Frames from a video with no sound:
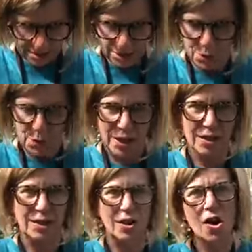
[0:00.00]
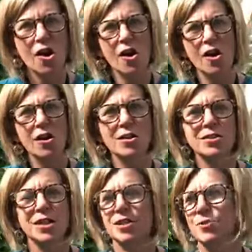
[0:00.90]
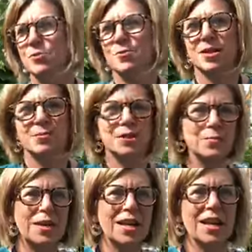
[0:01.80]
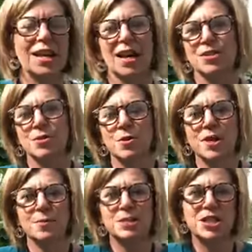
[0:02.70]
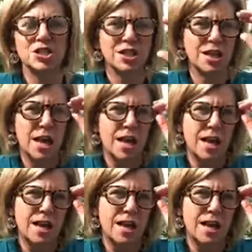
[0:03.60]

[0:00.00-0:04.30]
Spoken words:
in our weekly calls. I do it when I'm speaking. I do it when I'm teaching.